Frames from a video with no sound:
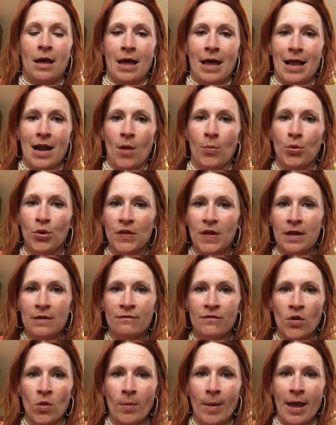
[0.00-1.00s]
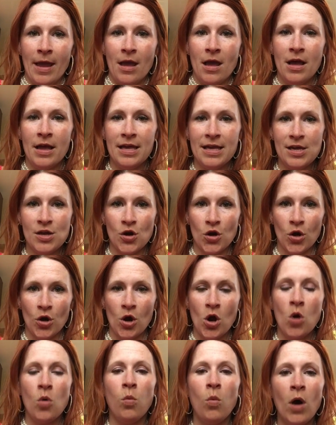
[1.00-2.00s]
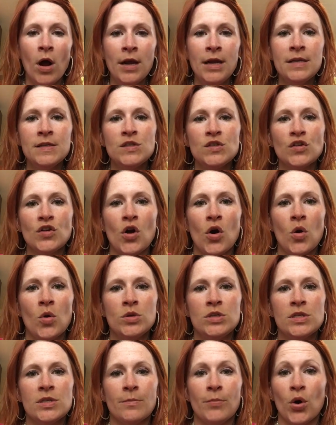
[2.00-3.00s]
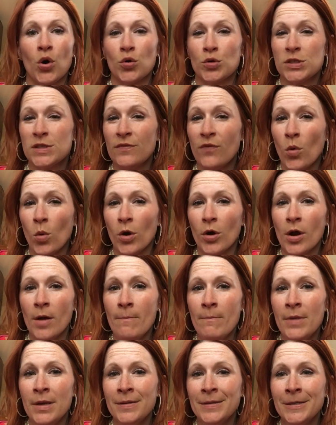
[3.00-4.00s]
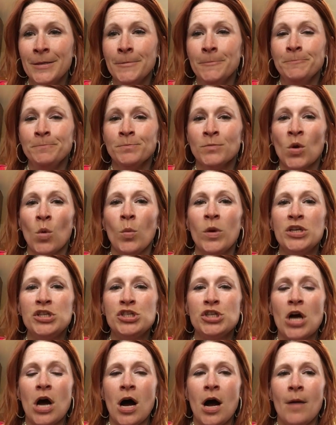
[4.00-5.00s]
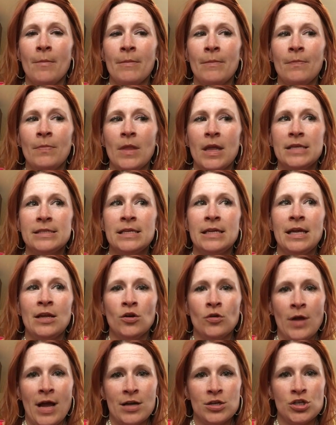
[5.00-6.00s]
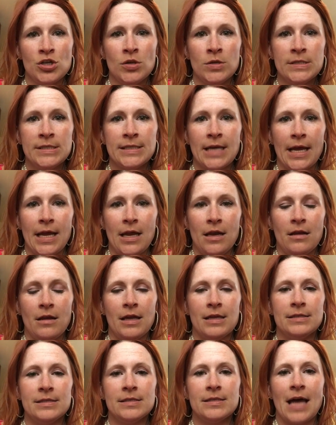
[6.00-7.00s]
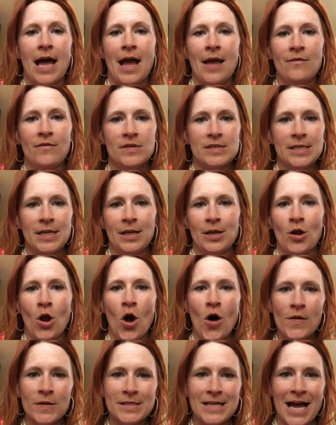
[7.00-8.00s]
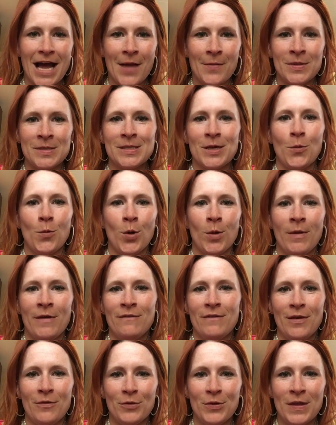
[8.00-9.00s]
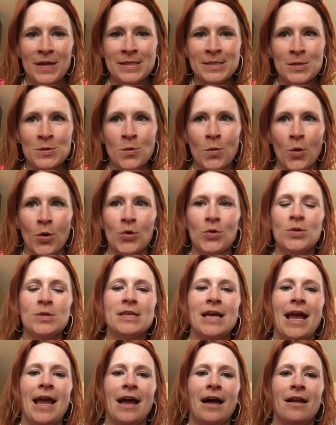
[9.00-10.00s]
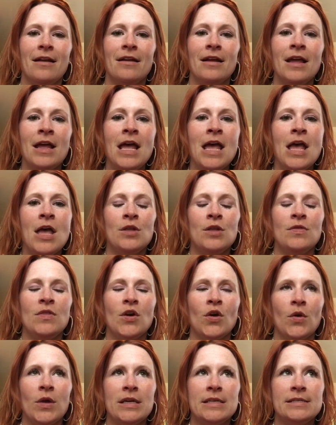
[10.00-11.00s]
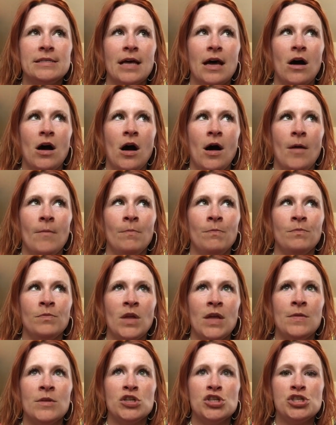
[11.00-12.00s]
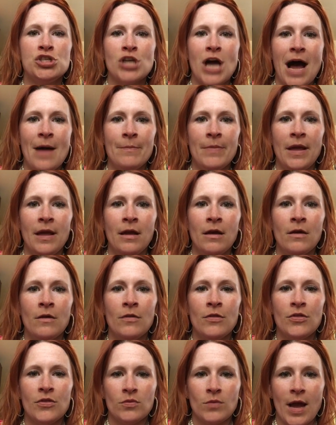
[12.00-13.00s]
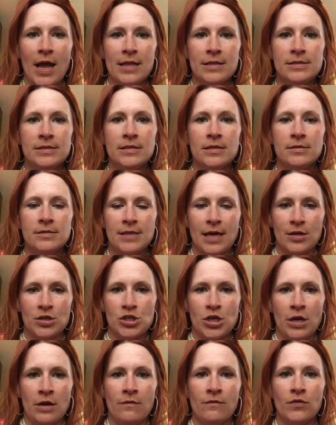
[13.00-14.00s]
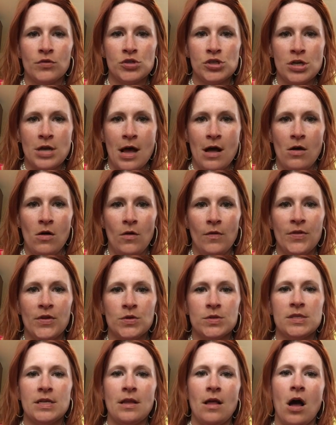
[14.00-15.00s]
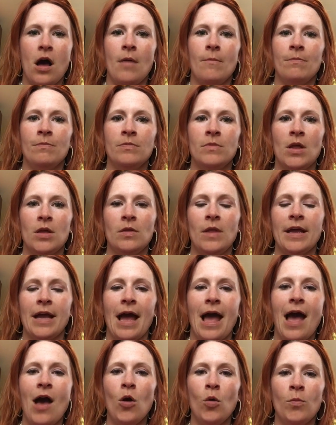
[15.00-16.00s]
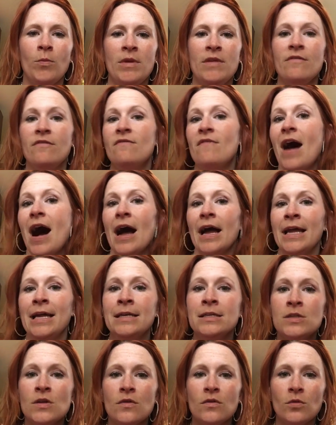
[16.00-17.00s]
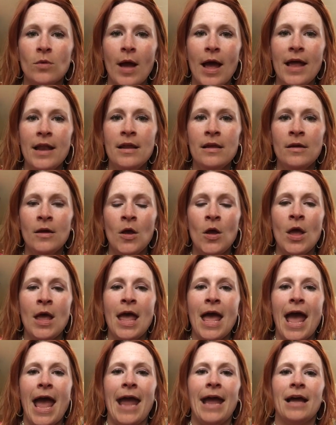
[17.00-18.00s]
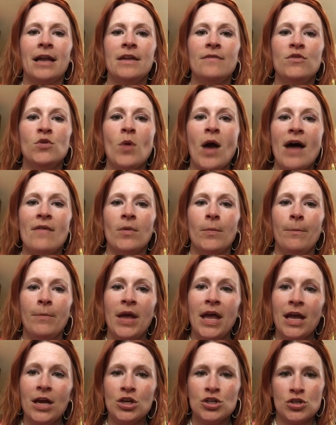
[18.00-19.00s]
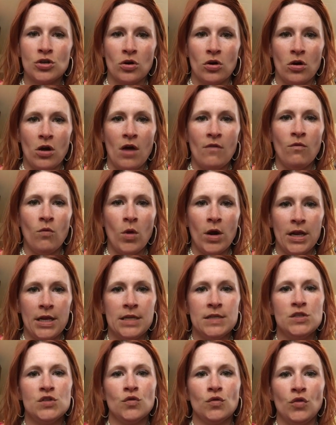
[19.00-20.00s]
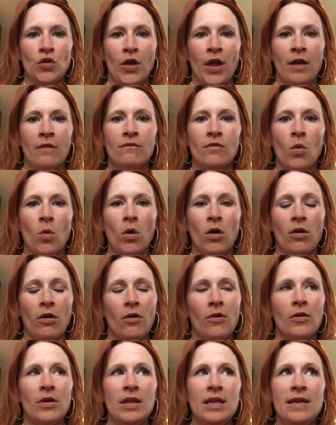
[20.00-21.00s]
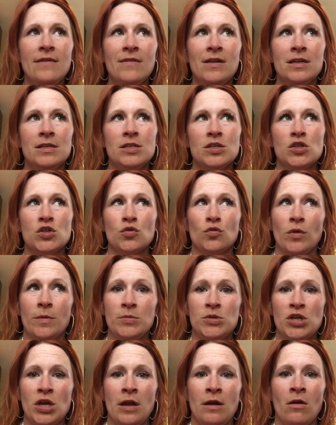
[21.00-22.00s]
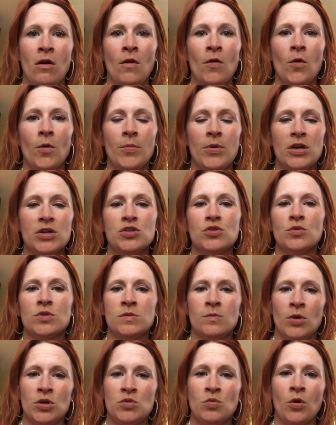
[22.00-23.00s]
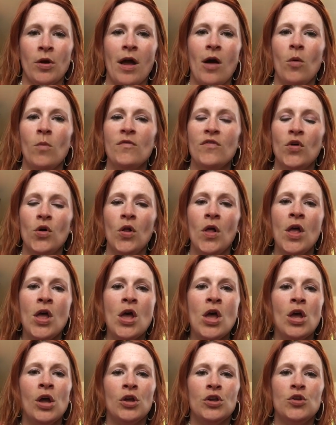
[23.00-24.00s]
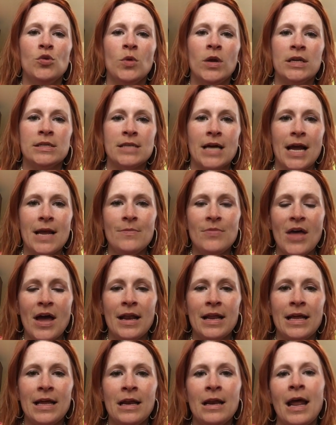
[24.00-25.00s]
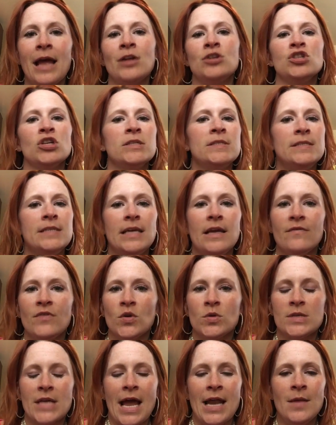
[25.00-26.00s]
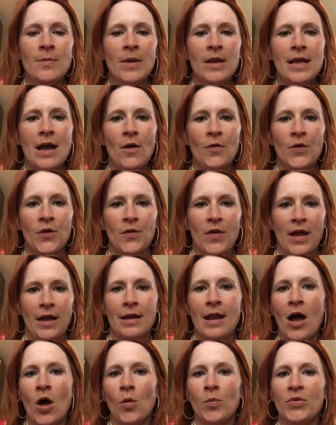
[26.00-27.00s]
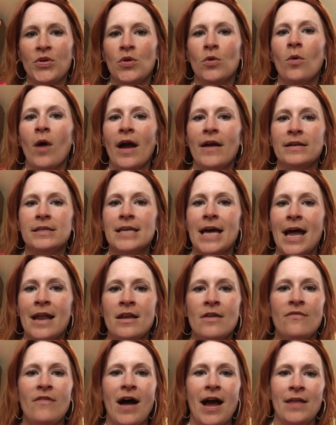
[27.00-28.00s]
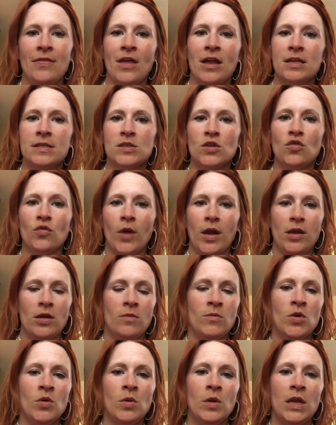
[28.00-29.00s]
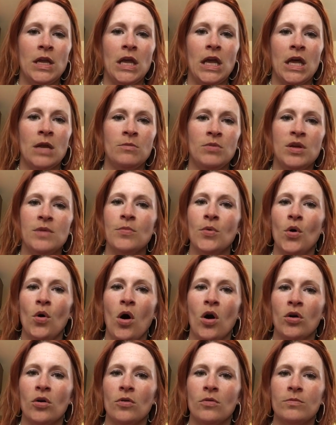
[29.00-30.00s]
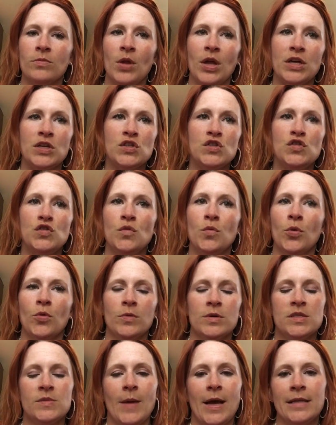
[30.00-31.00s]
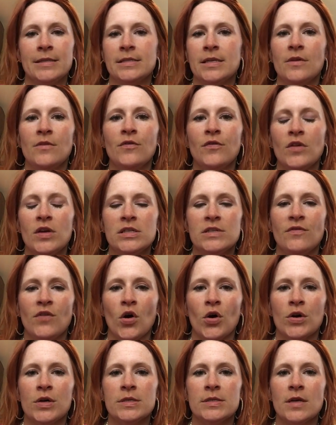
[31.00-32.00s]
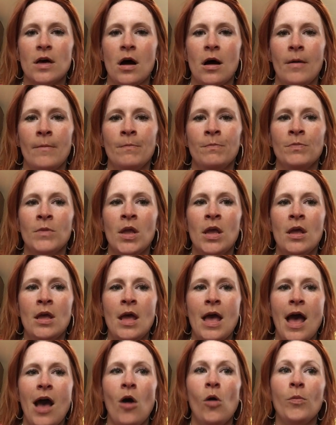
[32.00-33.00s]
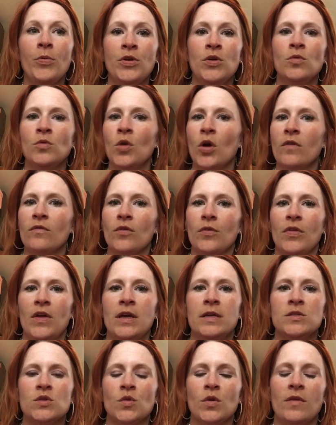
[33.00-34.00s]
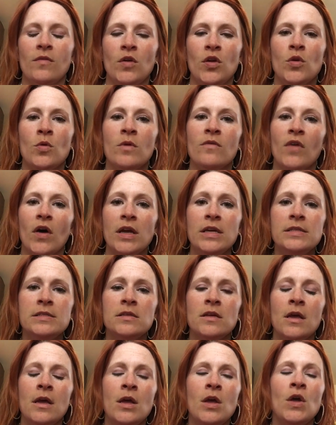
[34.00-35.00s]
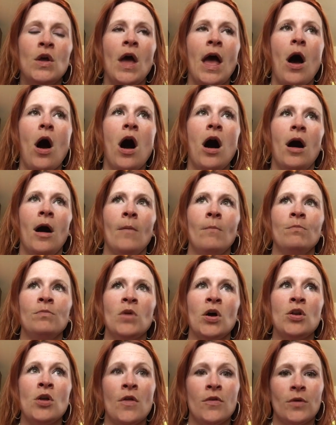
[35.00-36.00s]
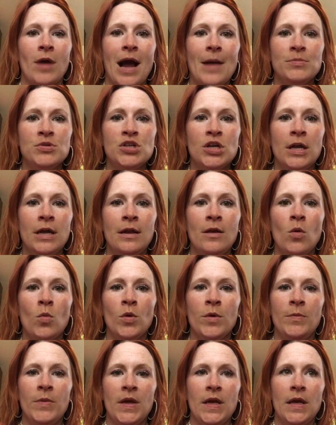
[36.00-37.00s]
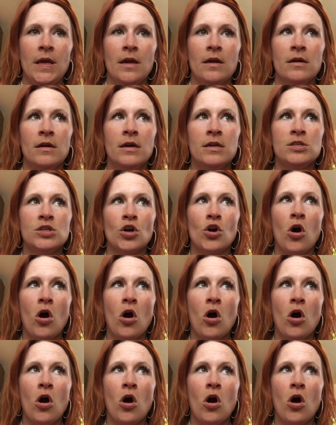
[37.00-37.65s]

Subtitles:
and I'll put the info here. One is to go to the Purse Forum, which is an international site. I visit it all the time. It's like one of my favorite things in the world. And there is in the shopping threads section for Chanel, there's like a help me find thread. And if you have a picture of what it is you're looking for, or even a description, although a picture is much more helpful, you can type that in and just see if there's anybody out there that can help you. I tend to find that it's a great community and people are like super responsive as far as helping you look for things or giving you advice. Another option would be to